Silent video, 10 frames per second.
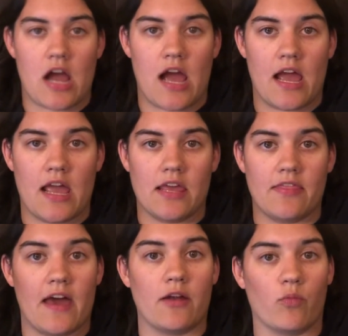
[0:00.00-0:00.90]
I
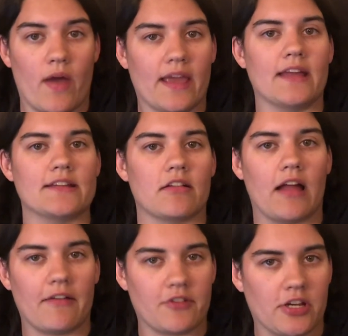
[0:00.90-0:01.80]
then wait until
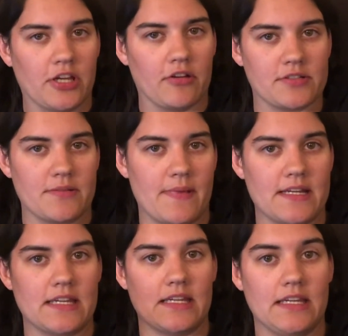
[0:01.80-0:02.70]
after he goes to bed
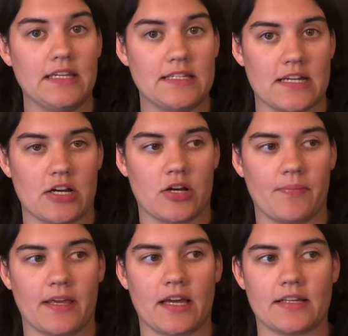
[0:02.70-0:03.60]
to eat dinner
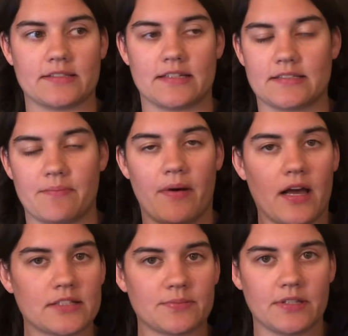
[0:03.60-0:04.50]
because it's
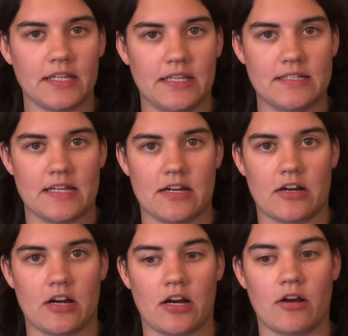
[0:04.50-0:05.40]
impossible to eat
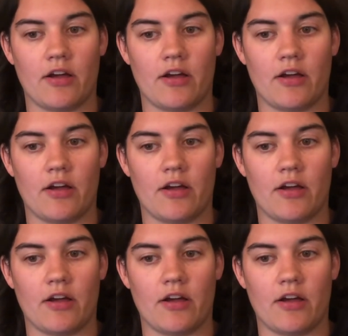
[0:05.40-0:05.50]
dinner.